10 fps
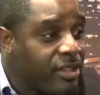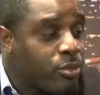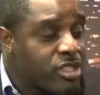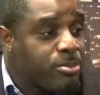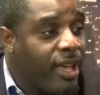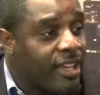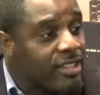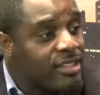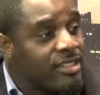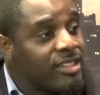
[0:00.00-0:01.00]
respect,
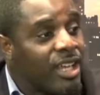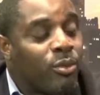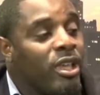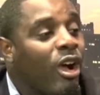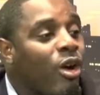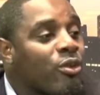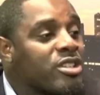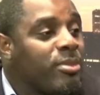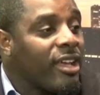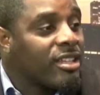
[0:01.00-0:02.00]
and we all
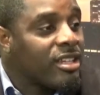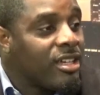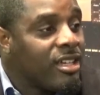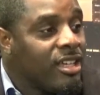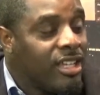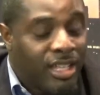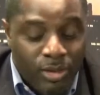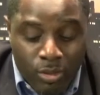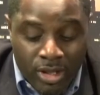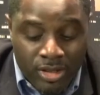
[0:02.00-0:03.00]
respected her.
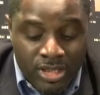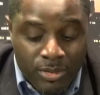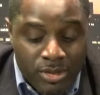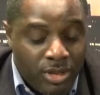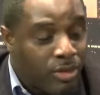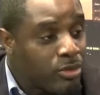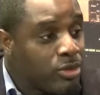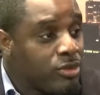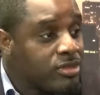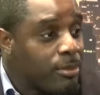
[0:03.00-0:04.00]
Whether she was going to
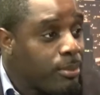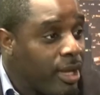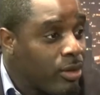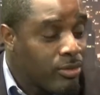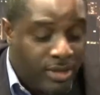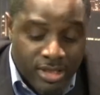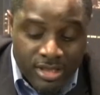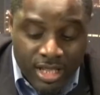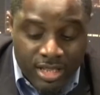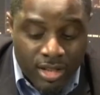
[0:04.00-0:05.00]
use the belt, the
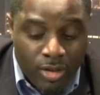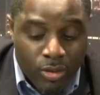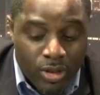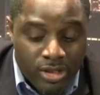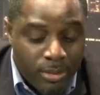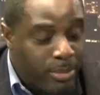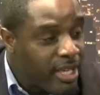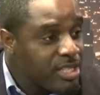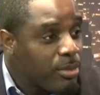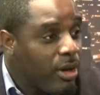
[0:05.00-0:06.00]
extension cord, the
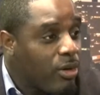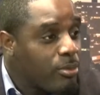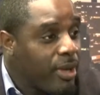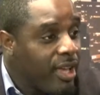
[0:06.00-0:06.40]
baseball bat,